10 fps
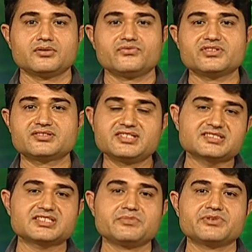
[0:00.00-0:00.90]
With this
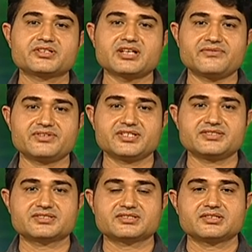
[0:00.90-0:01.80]
limited
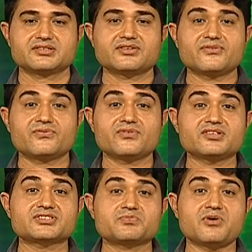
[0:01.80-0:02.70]
evidence, the
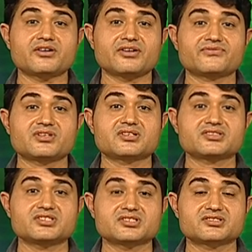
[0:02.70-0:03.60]
first part of the
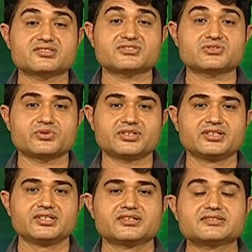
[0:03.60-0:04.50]
conjecture story
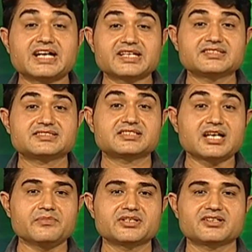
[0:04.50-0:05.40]
that is
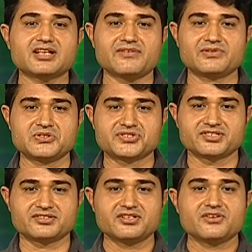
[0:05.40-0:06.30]
chemical
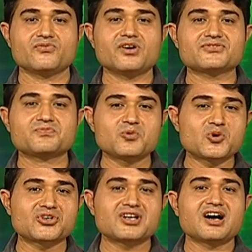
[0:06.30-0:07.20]
evolution was
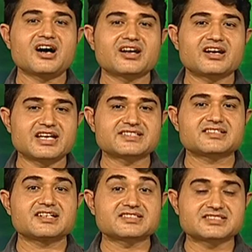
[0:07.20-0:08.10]
more or less
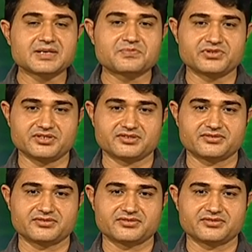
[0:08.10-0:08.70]
accepted.